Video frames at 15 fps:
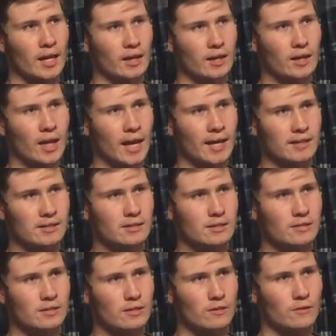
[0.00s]
in class
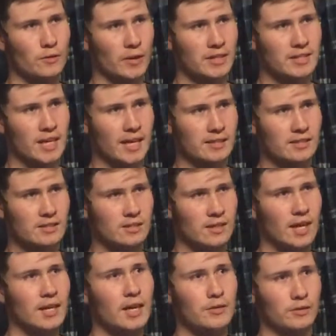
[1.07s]
for a test
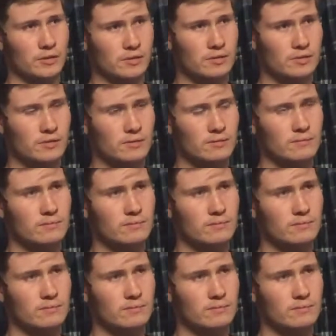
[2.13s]
than others.